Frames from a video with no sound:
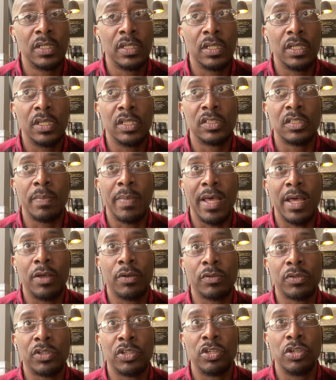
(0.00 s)
is
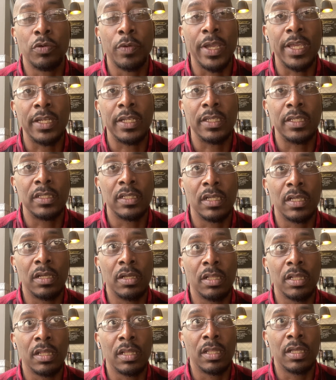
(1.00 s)
about curating
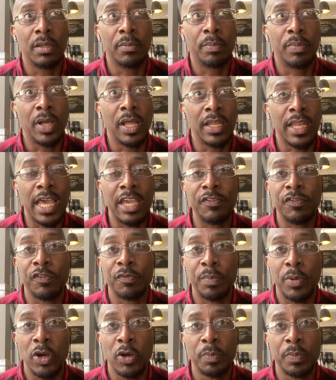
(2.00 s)
a, a, a life of
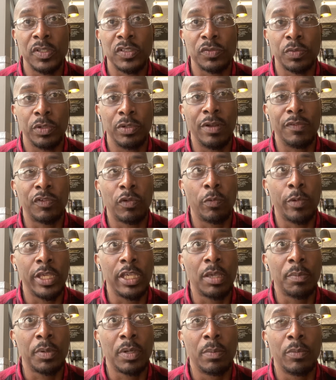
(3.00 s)
purpose where you don't have to wake
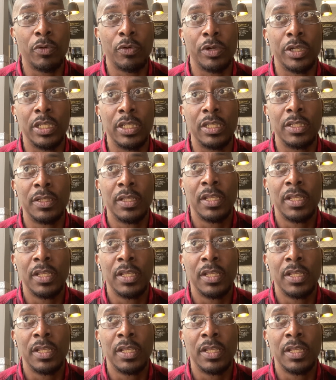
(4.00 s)
up in the morning